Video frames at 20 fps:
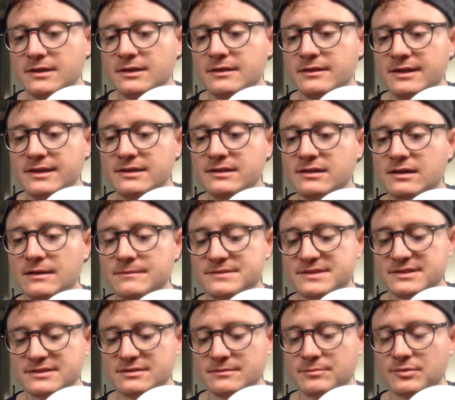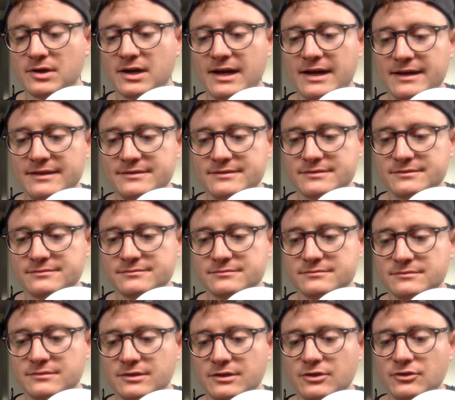Then comes a surprise.
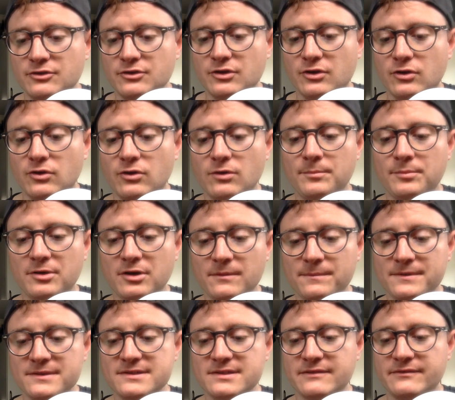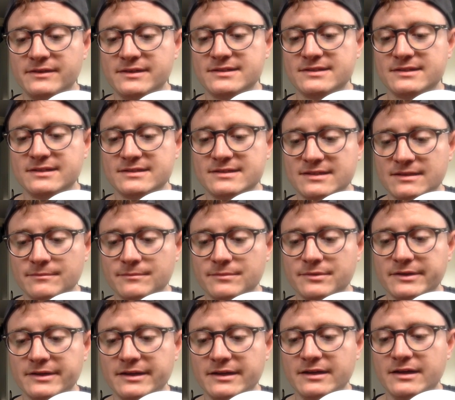The whole purpose of this
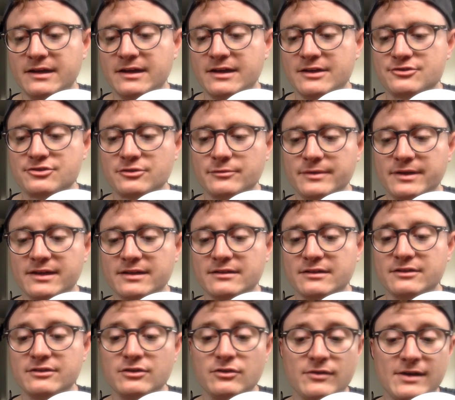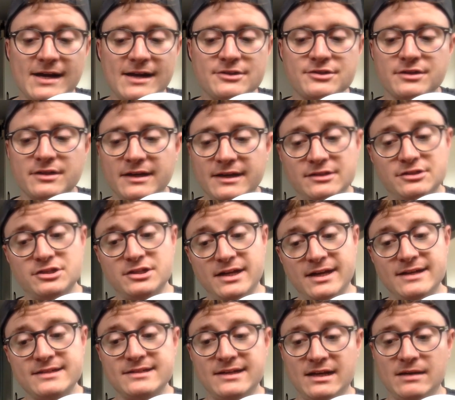assembly is so we can congratulate
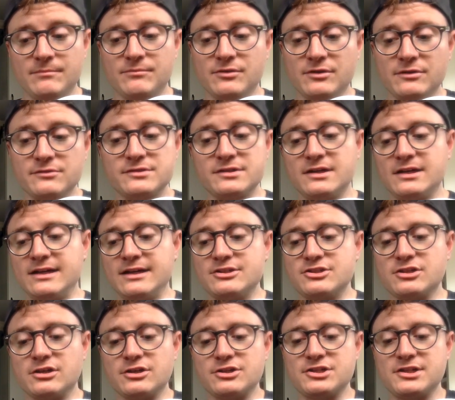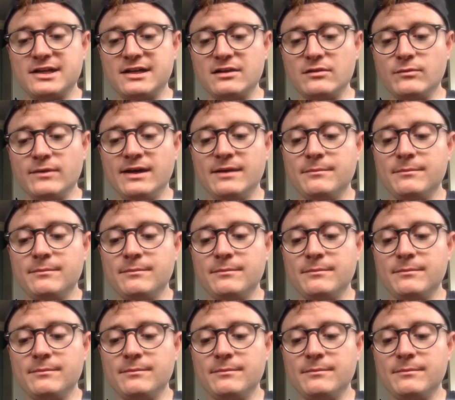Chase Ambrose and Shoshana